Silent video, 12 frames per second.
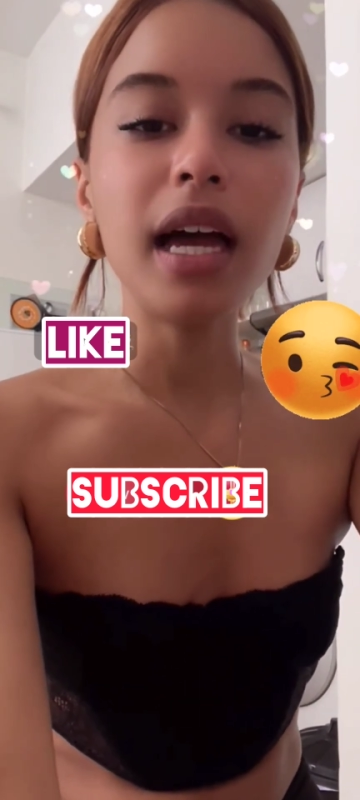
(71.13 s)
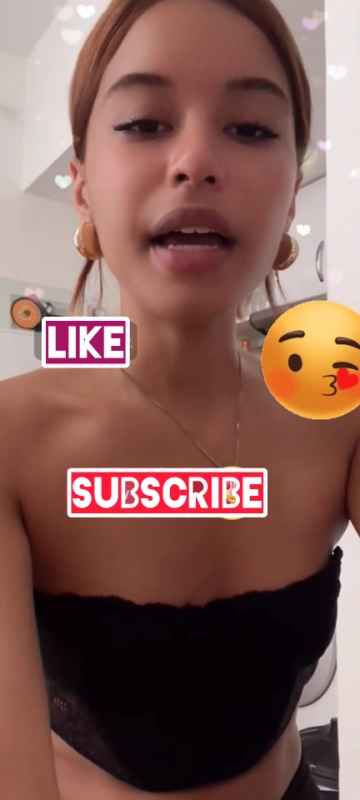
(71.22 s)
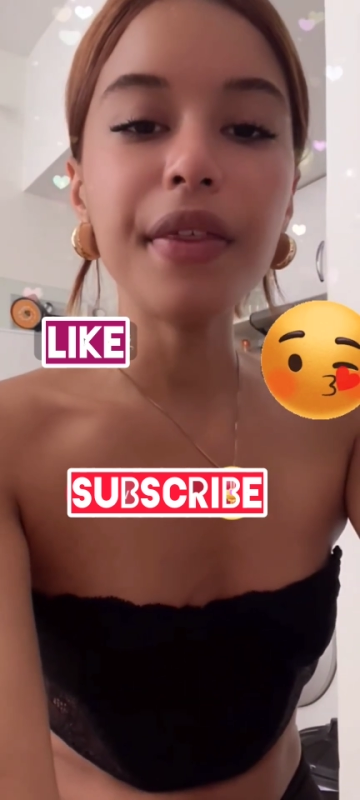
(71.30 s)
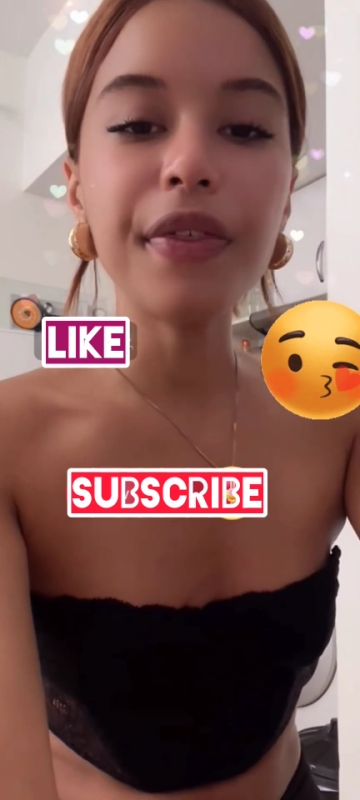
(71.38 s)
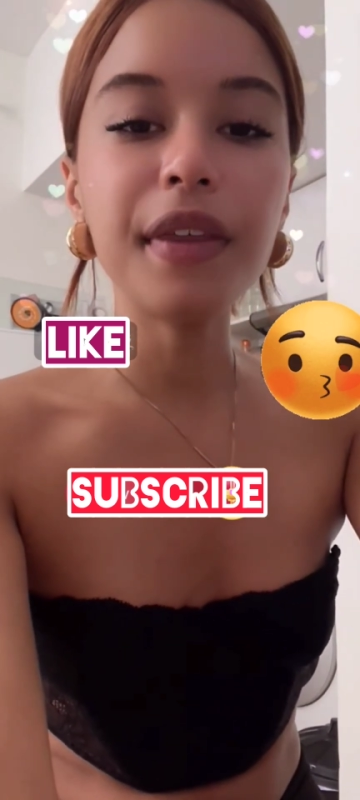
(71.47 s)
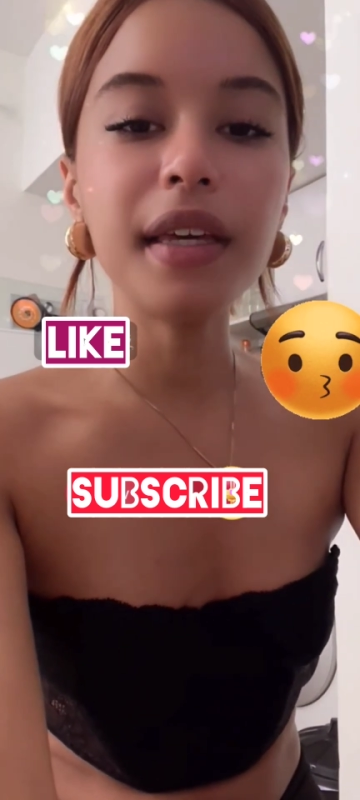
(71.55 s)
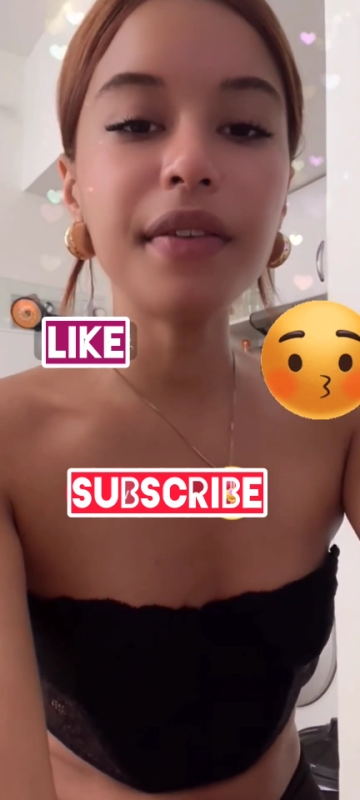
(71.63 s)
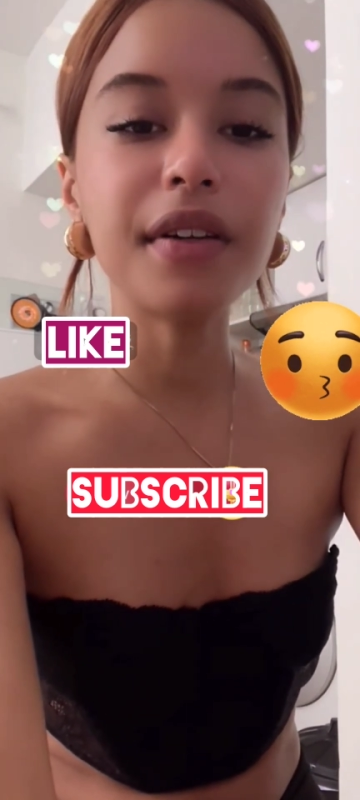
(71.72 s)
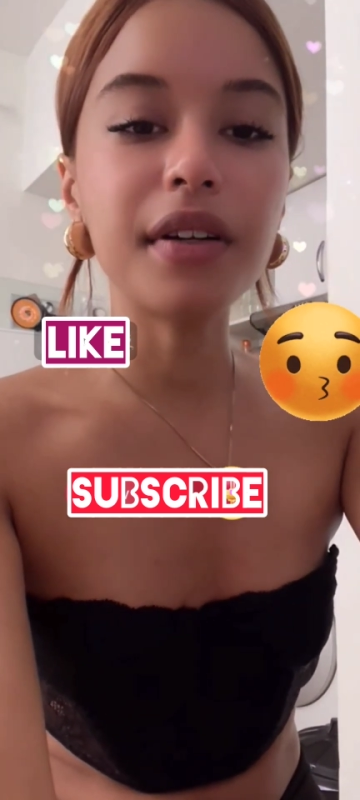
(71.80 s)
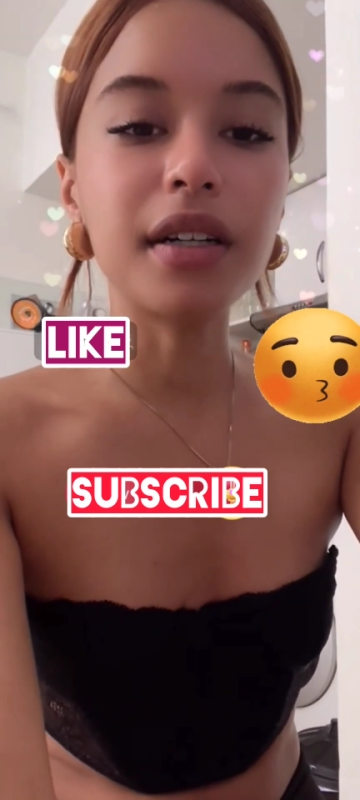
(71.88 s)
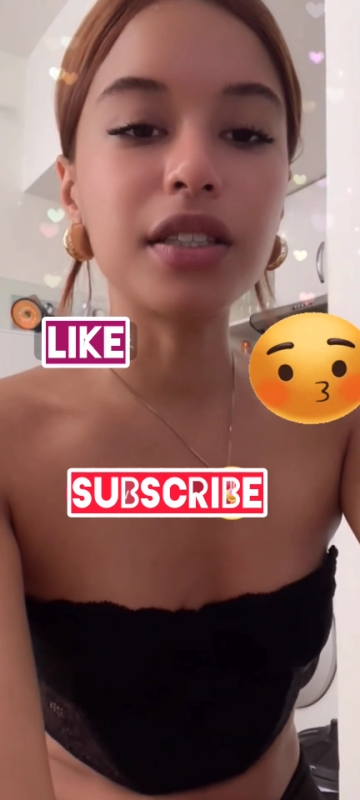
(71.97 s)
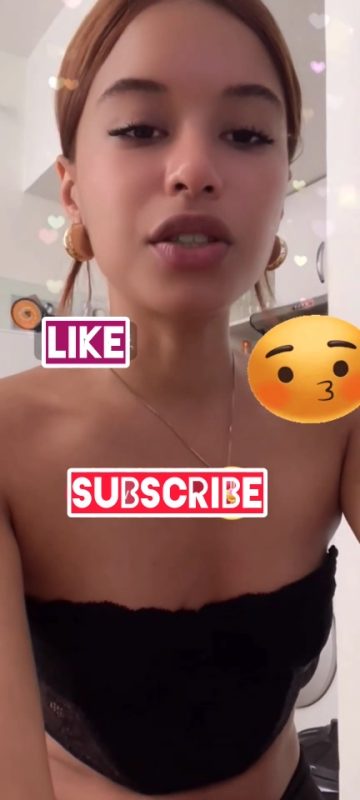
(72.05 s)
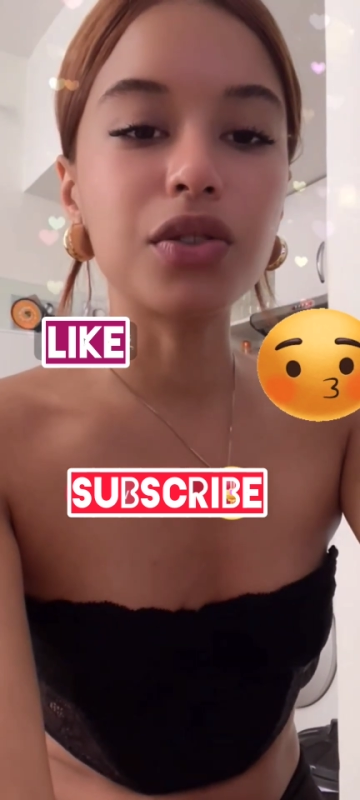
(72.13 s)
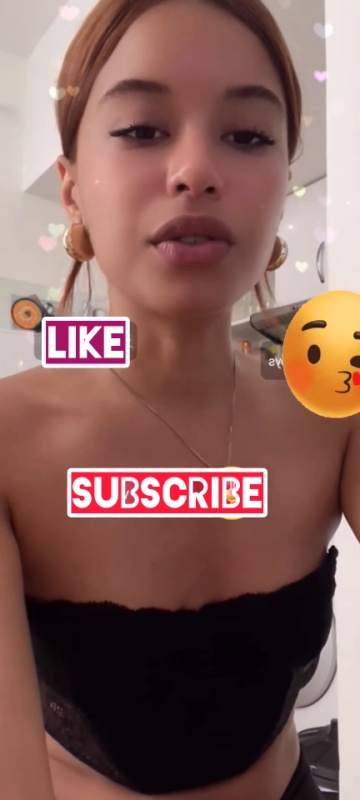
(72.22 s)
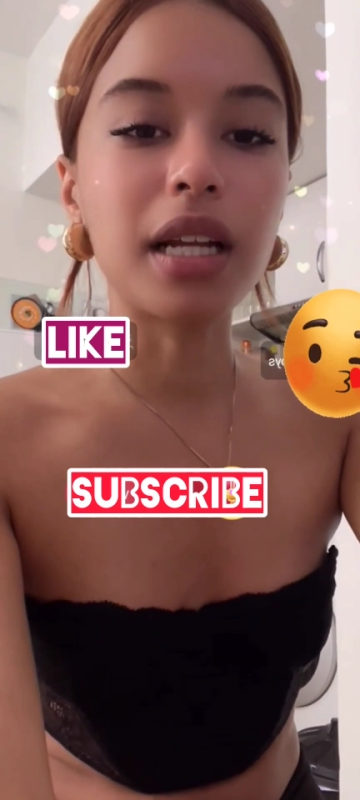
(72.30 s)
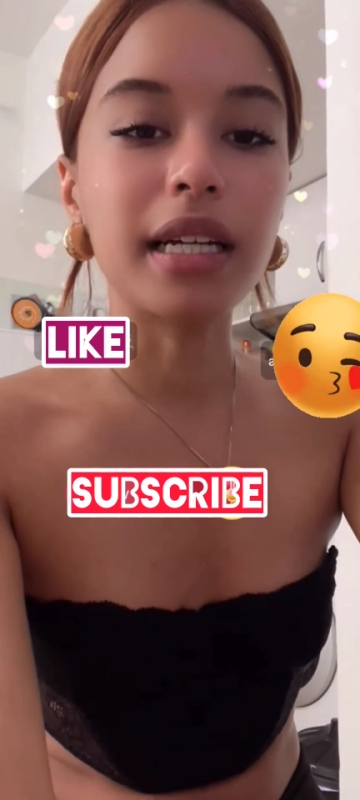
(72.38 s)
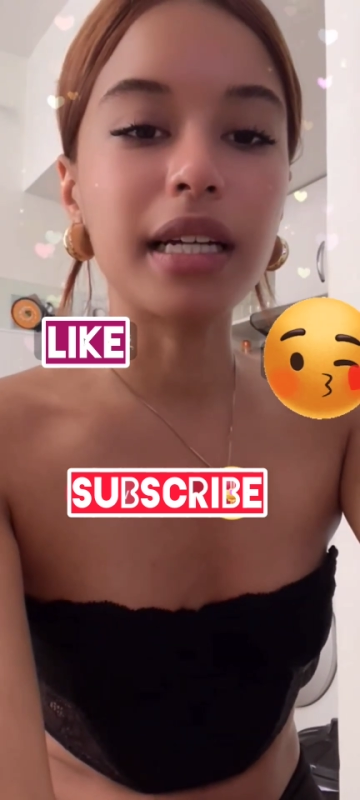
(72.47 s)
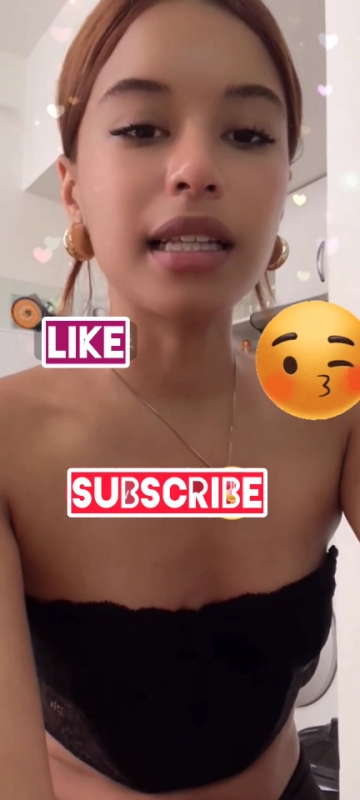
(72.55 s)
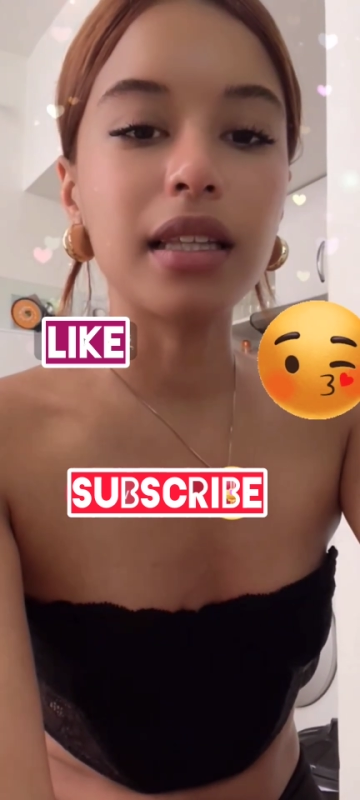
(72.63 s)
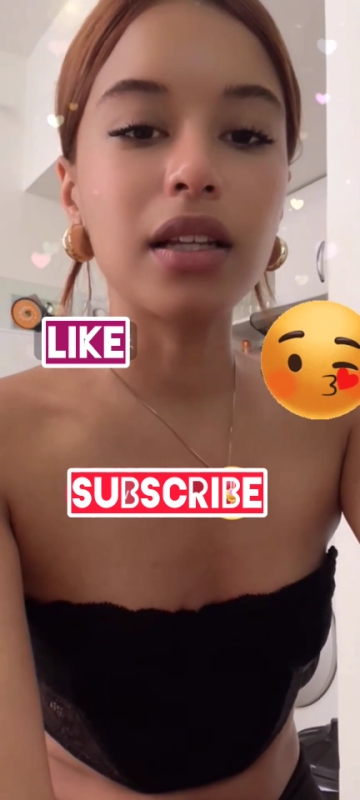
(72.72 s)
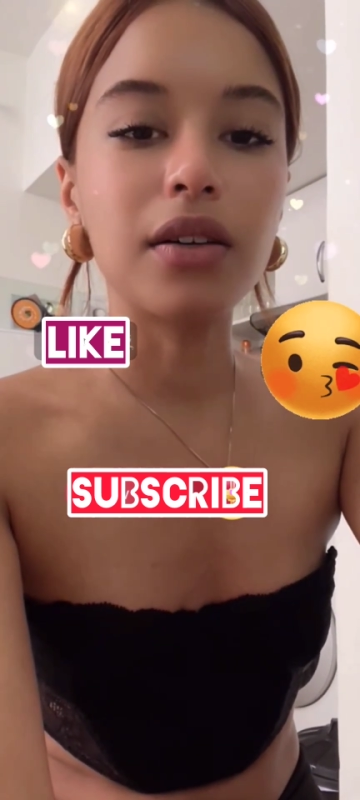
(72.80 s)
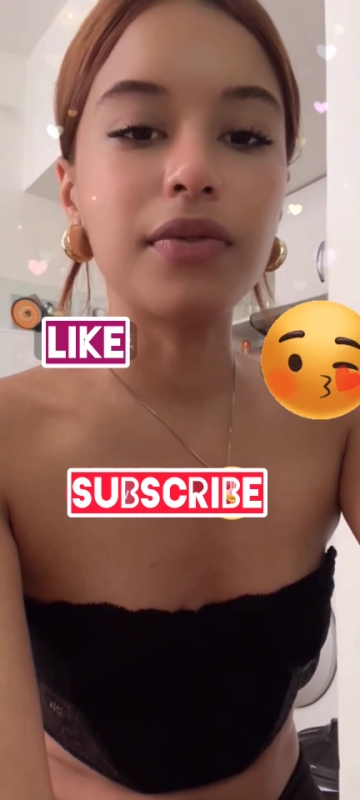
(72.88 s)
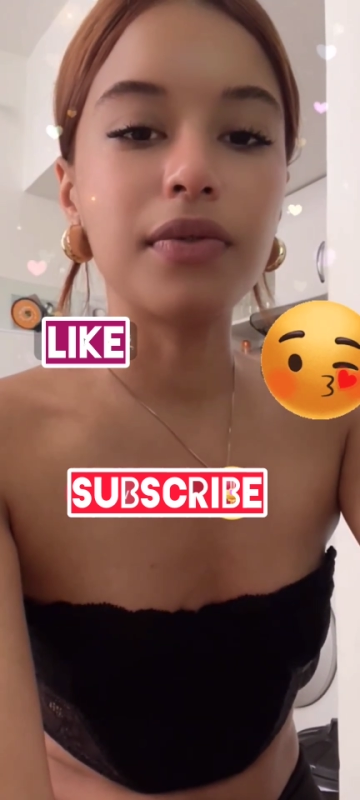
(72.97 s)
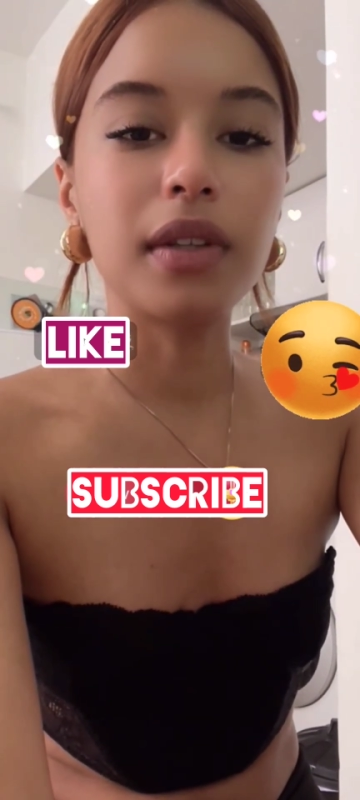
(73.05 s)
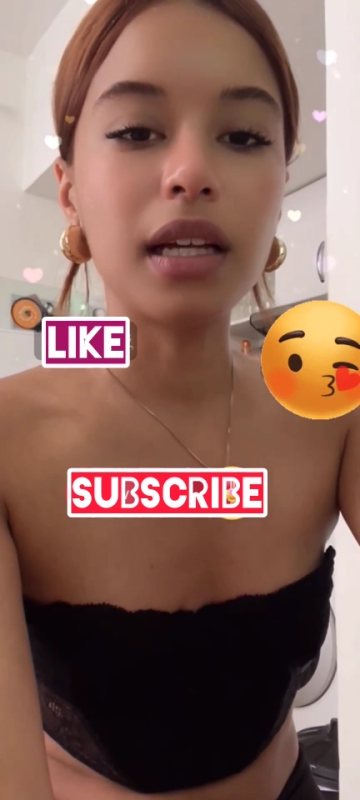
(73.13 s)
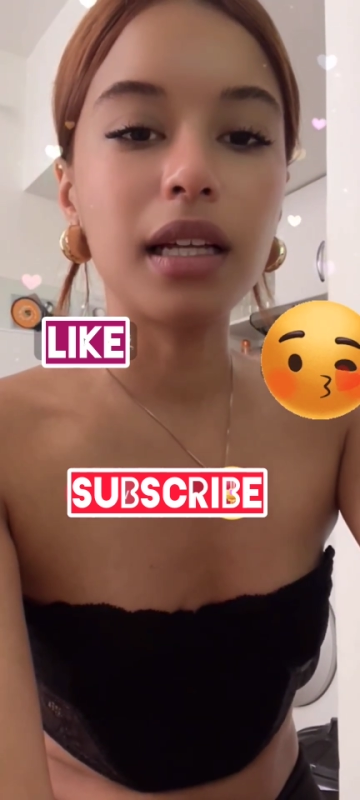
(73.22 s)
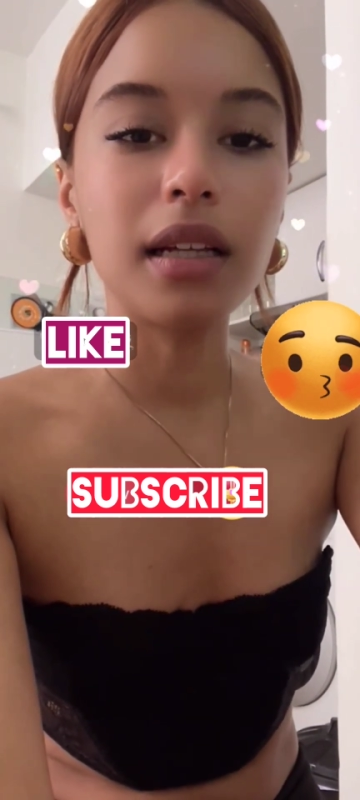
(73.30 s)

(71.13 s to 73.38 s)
I think they are so nice and love.